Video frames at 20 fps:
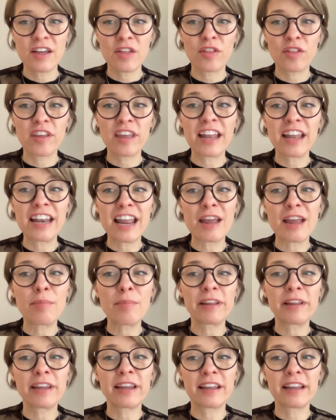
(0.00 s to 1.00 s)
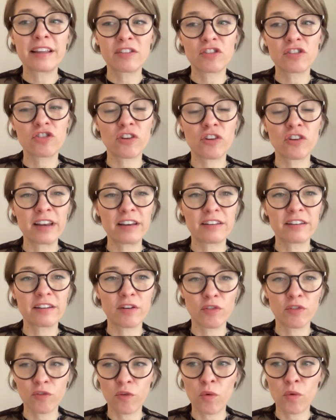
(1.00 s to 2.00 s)
the enabling constraint
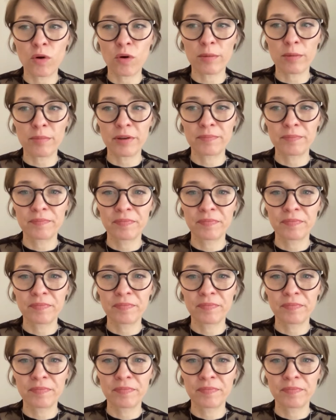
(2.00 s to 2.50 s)
of form,